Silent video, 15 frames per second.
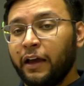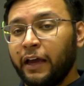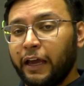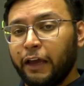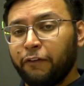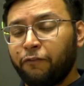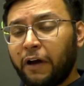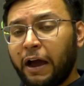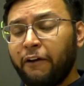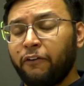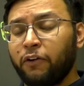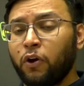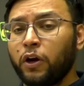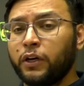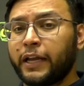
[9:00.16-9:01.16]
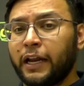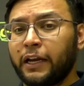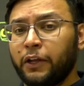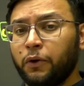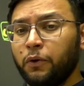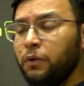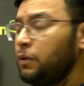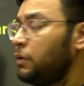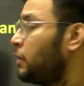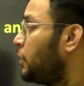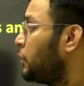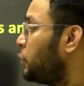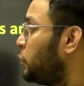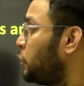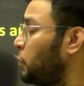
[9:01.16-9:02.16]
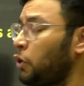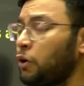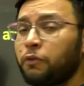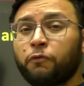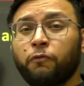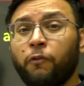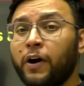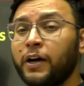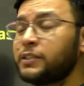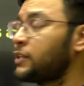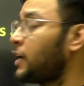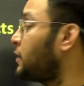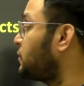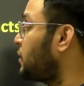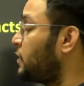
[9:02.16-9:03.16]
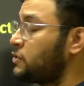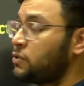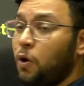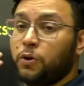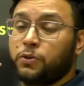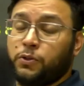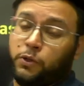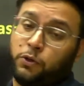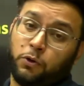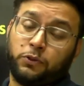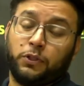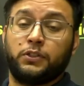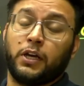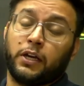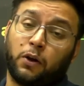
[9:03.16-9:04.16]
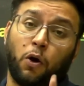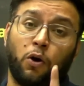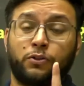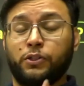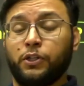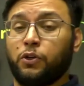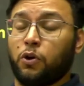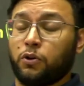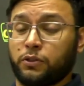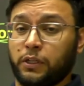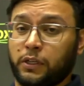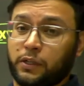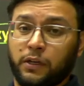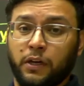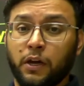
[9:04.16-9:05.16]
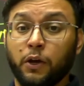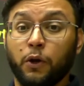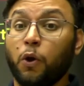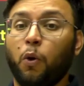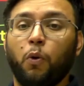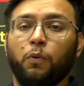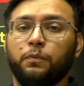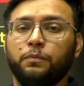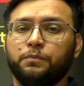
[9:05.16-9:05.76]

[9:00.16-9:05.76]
If I will not tell you, your first answer is oxytocin. Sir, oxytoxic. No.